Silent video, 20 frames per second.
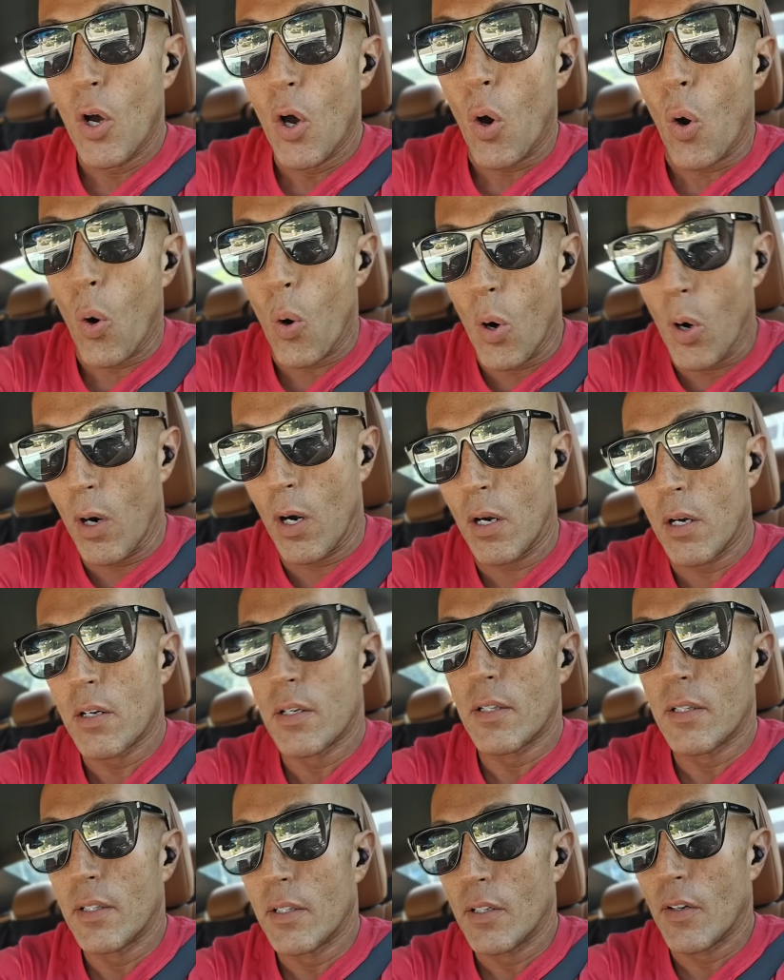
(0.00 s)
or
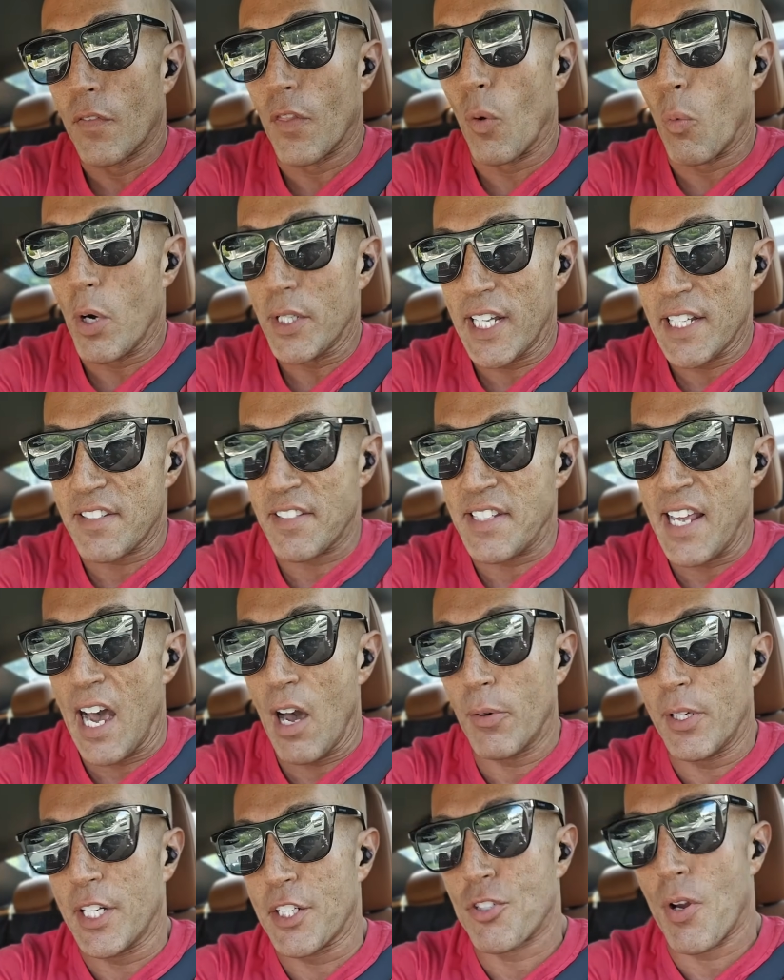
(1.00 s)
the one that's
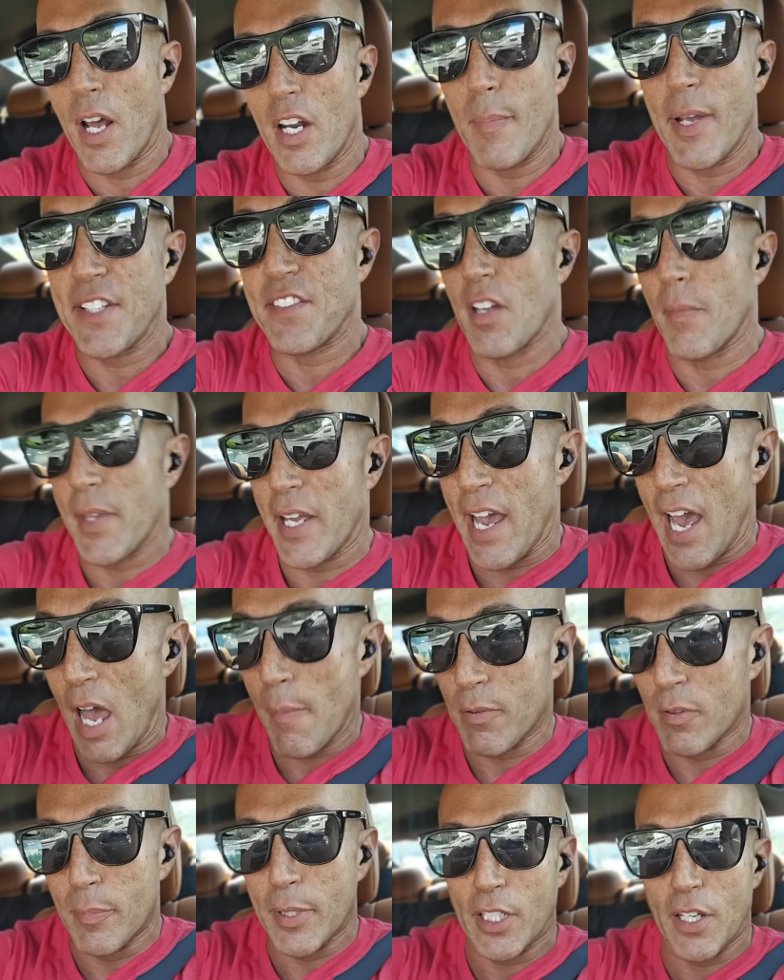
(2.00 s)
doubting, trying to make something
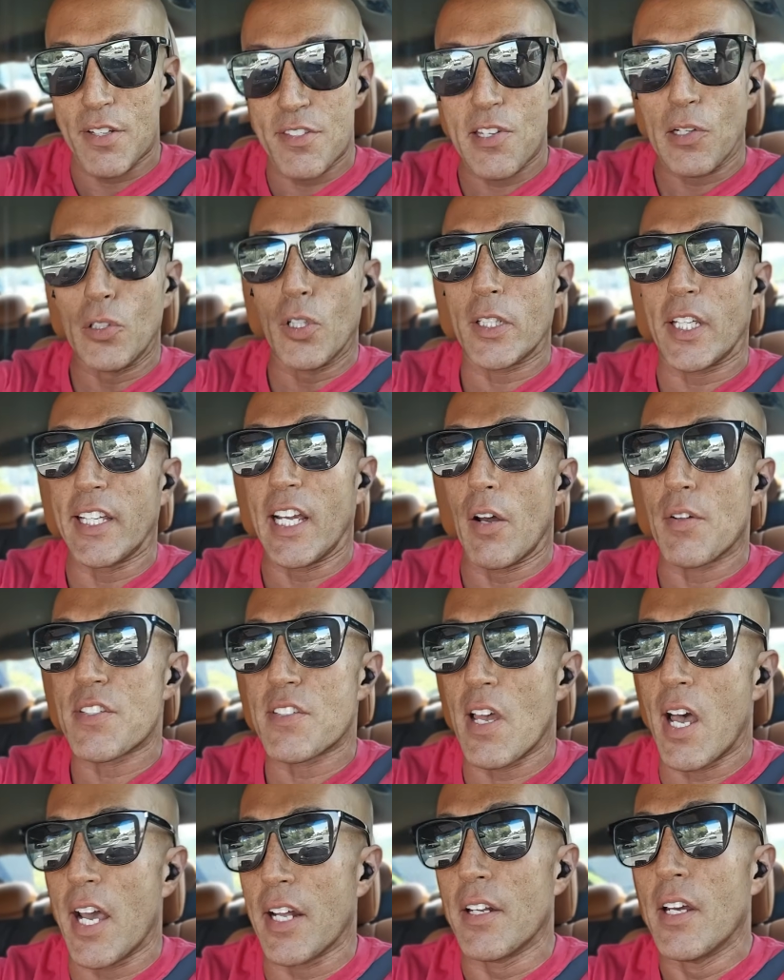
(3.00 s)
happen because they're looking
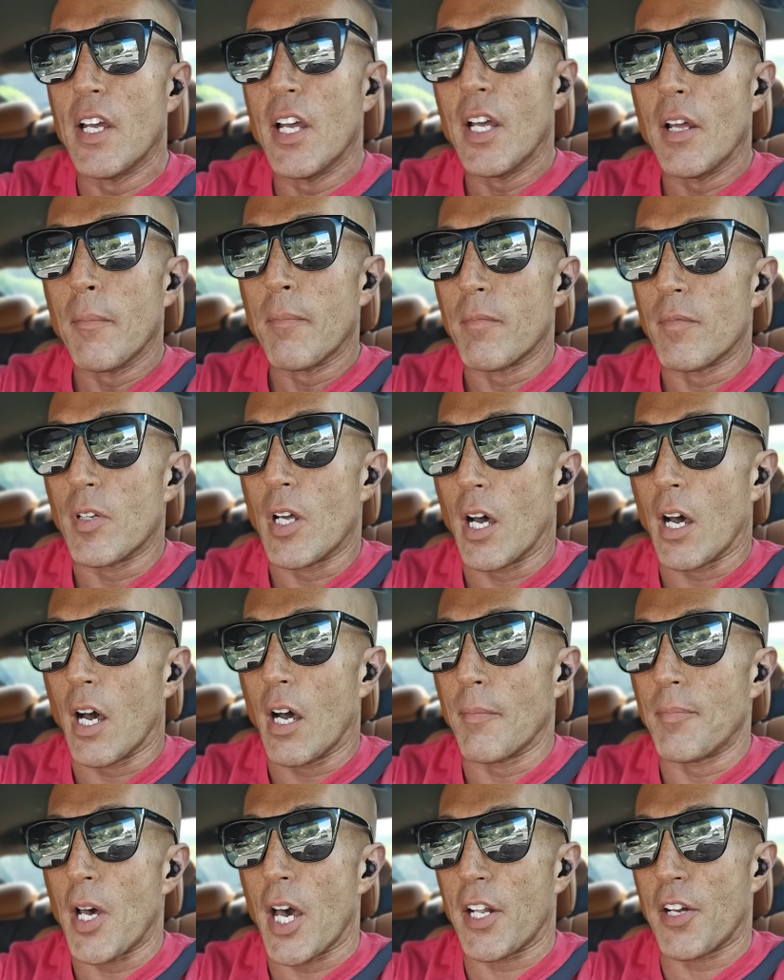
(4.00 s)
outside,
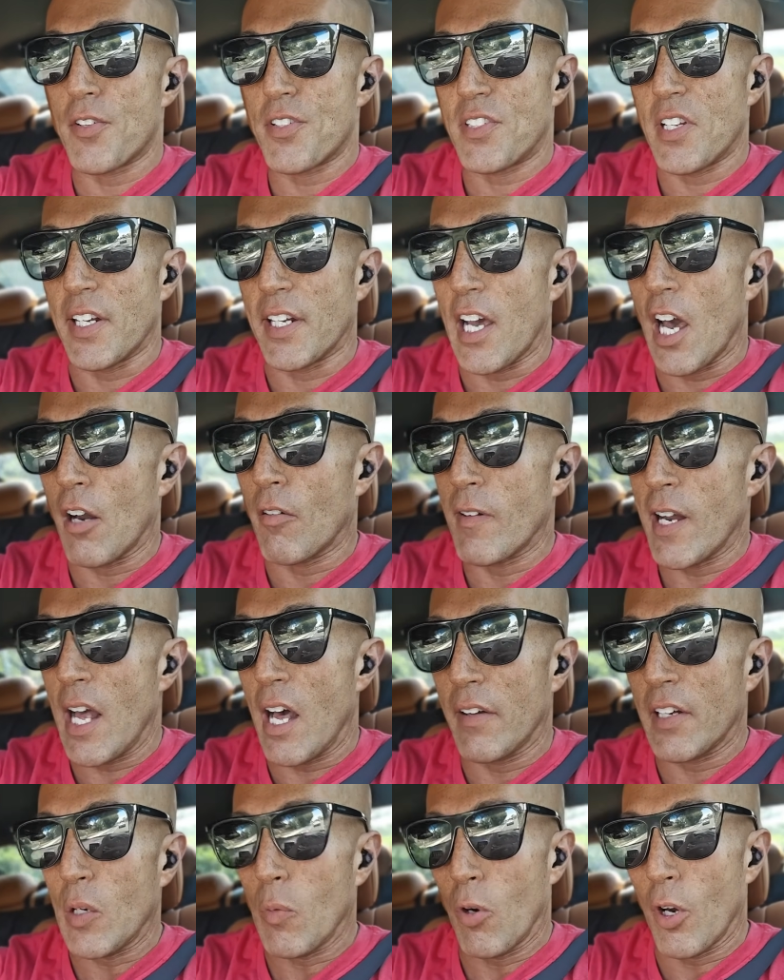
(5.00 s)
not understanding how
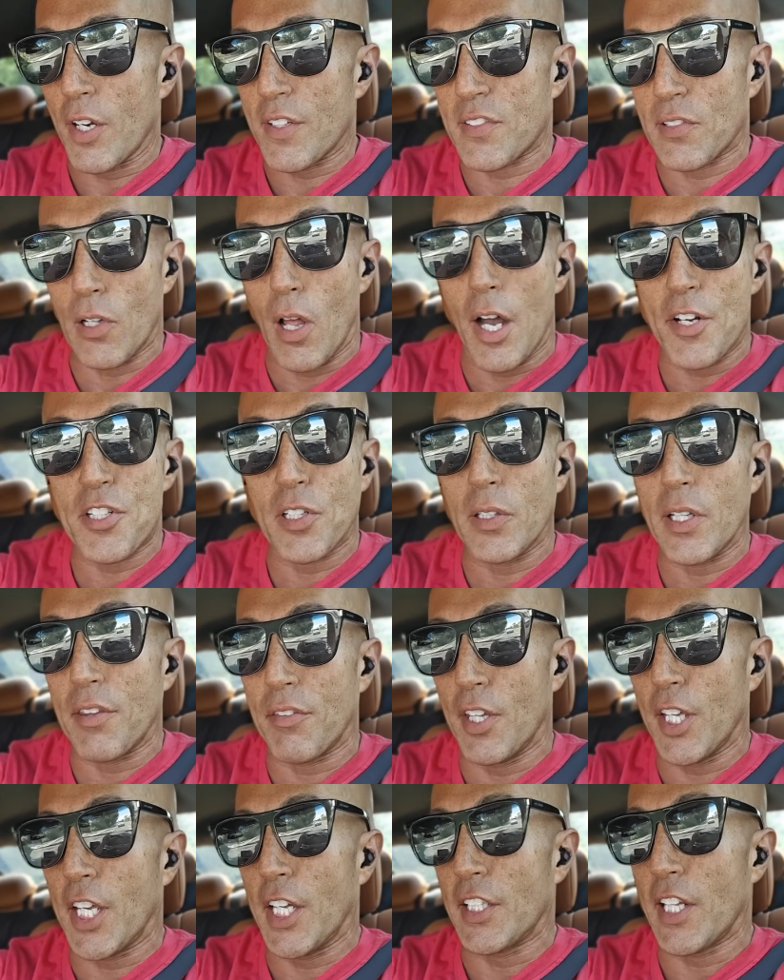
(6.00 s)
reality works, logically
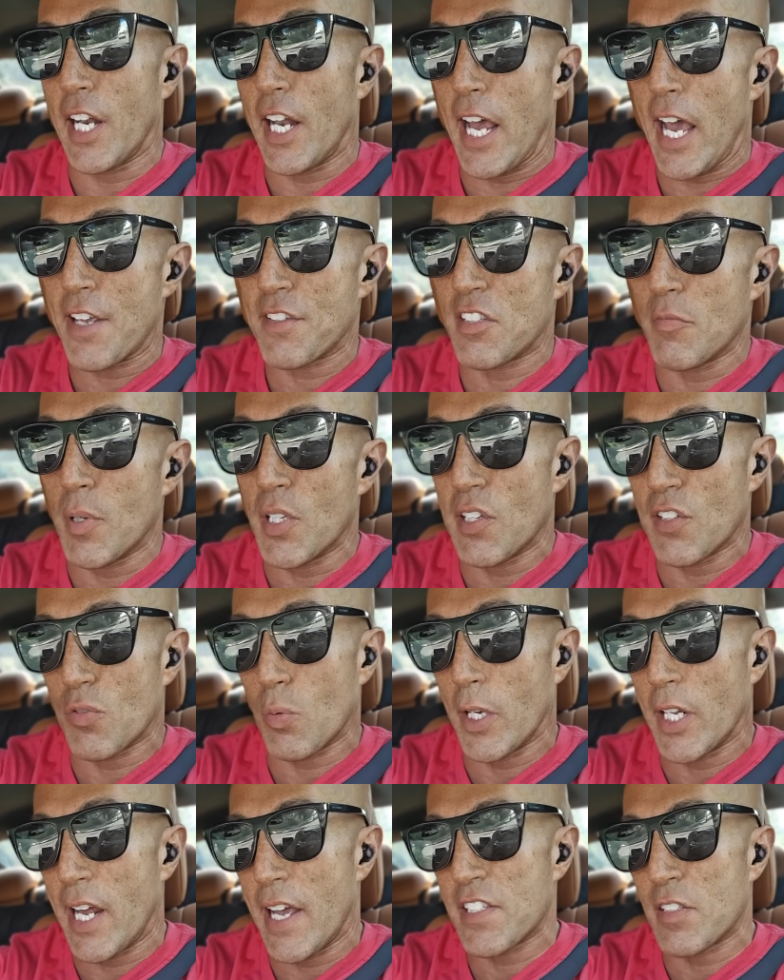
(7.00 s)
thinking that it has to be this
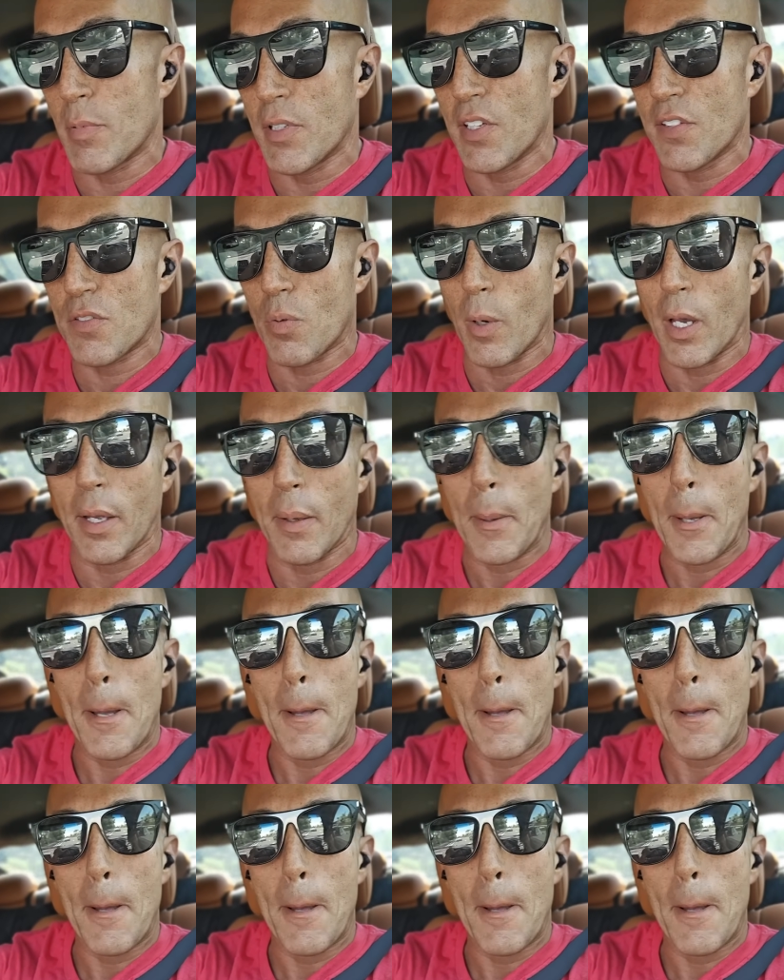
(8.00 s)
way, it has to be this way.